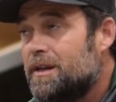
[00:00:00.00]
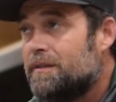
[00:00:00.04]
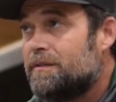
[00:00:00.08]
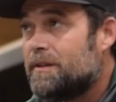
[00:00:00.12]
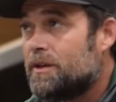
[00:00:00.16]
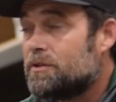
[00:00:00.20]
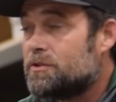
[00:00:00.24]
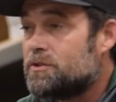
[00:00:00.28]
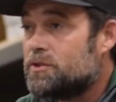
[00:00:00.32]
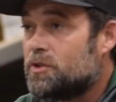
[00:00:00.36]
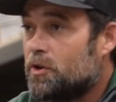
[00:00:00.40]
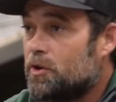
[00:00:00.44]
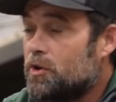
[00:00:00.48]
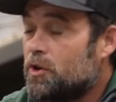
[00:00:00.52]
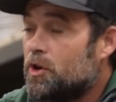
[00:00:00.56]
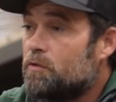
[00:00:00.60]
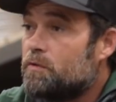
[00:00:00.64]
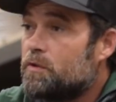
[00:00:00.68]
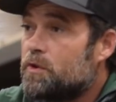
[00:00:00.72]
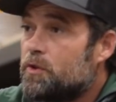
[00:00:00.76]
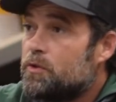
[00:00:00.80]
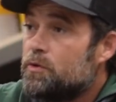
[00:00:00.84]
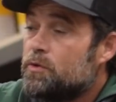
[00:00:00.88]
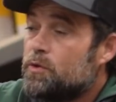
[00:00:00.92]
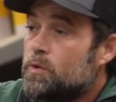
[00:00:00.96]
that'll turn
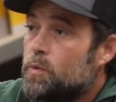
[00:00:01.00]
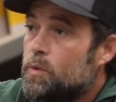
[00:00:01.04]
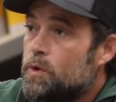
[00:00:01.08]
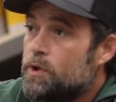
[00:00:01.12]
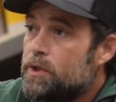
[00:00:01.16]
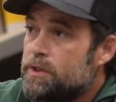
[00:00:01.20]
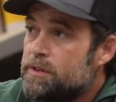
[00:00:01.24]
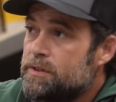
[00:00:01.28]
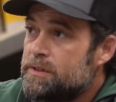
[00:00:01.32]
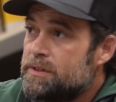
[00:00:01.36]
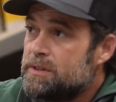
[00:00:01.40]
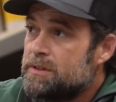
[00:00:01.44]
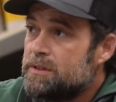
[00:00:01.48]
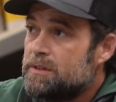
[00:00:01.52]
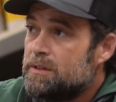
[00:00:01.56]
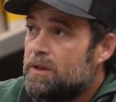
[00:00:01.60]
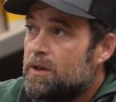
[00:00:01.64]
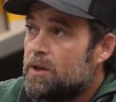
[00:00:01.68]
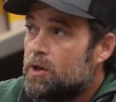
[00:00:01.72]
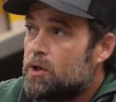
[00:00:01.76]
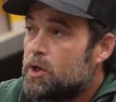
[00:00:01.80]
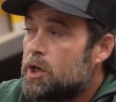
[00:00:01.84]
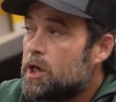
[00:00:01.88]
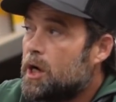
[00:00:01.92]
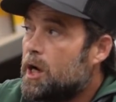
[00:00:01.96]
over through the woods
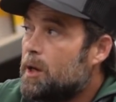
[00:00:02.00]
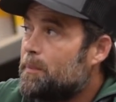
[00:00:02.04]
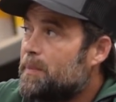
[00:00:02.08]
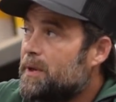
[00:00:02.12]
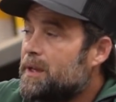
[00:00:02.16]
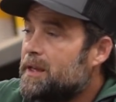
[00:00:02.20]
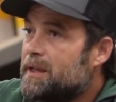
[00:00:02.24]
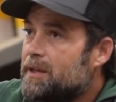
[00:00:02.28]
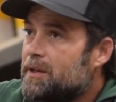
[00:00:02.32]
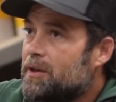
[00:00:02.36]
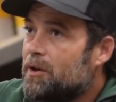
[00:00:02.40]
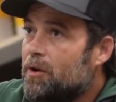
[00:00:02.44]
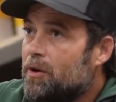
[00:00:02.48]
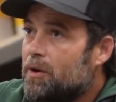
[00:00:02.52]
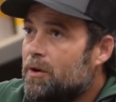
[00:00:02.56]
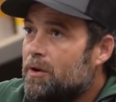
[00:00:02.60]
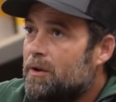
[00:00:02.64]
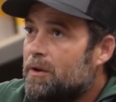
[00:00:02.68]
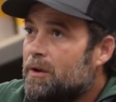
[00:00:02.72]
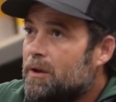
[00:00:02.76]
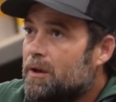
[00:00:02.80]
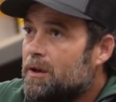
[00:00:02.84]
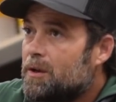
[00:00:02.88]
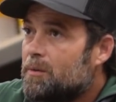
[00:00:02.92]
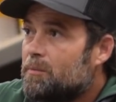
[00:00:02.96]
or up a hill,
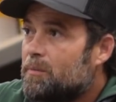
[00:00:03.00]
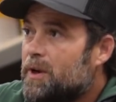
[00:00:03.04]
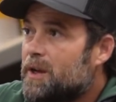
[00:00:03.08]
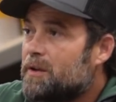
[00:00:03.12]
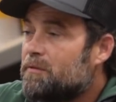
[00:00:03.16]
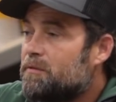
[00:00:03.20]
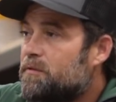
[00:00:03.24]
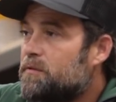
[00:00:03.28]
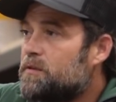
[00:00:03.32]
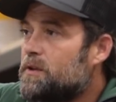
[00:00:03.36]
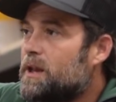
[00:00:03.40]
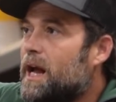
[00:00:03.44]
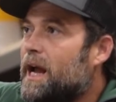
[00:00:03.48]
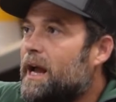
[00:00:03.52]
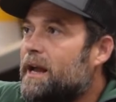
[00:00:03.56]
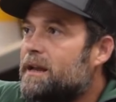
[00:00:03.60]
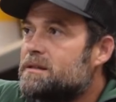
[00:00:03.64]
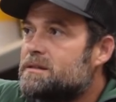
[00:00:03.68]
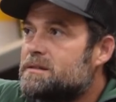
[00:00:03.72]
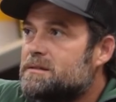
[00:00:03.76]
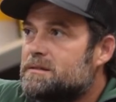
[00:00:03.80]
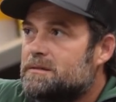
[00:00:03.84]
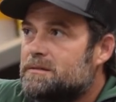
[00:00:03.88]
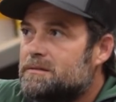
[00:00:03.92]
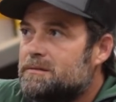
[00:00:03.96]
but it
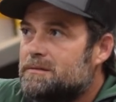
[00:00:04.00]
flies.